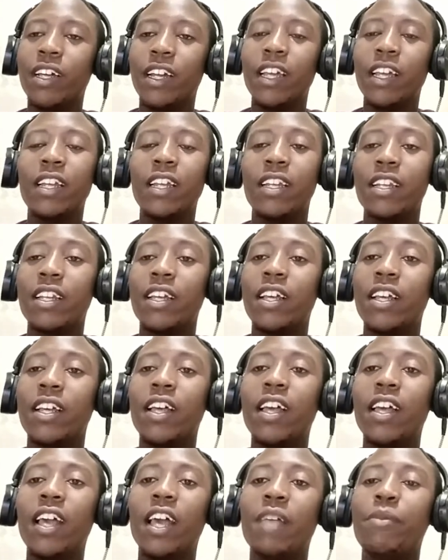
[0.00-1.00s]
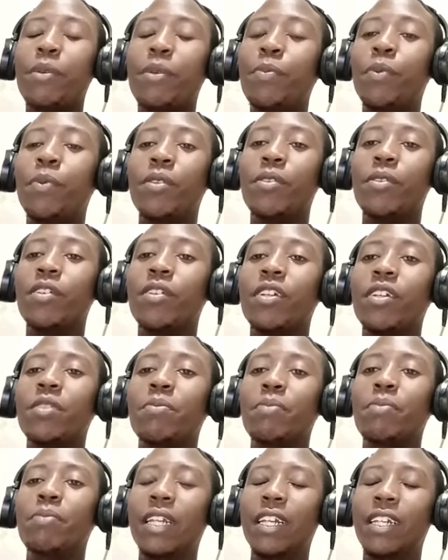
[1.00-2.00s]
rain, and people couldn't
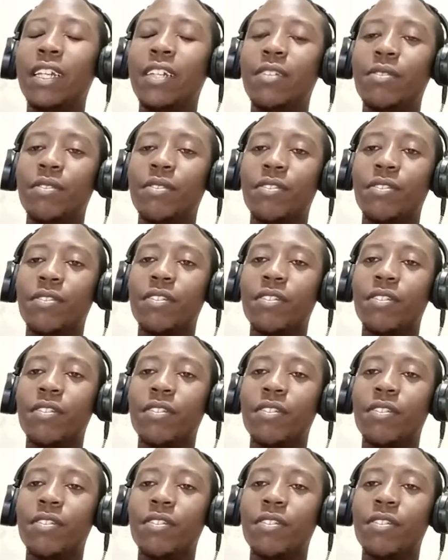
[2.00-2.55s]
believe